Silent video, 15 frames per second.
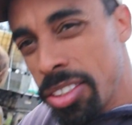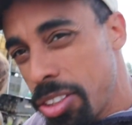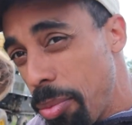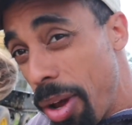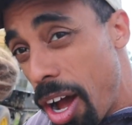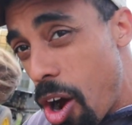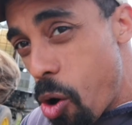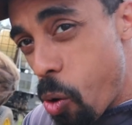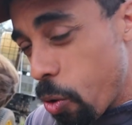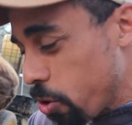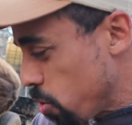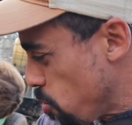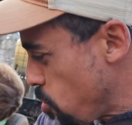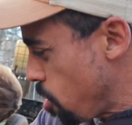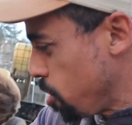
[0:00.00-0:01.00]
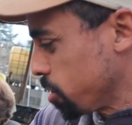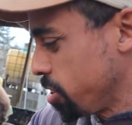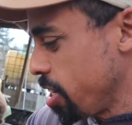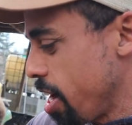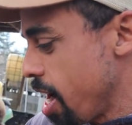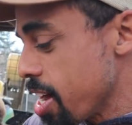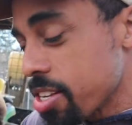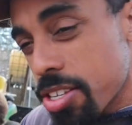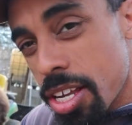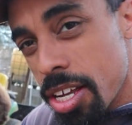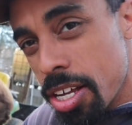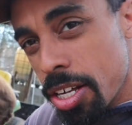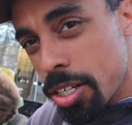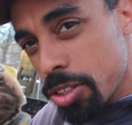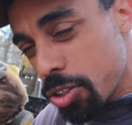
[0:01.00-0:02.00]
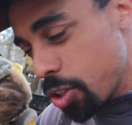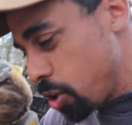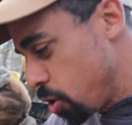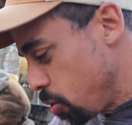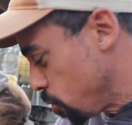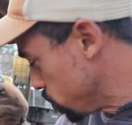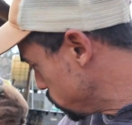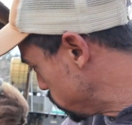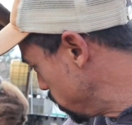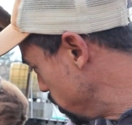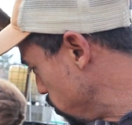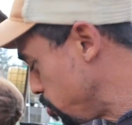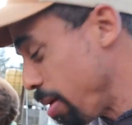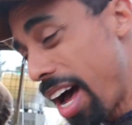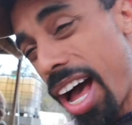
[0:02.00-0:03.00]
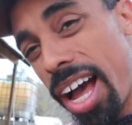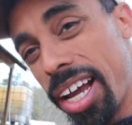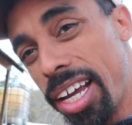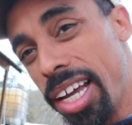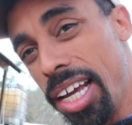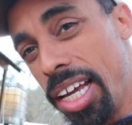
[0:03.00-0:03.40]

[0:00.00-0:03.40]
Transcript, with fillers: Somehow I ordered the wrong size. So we'll send this back,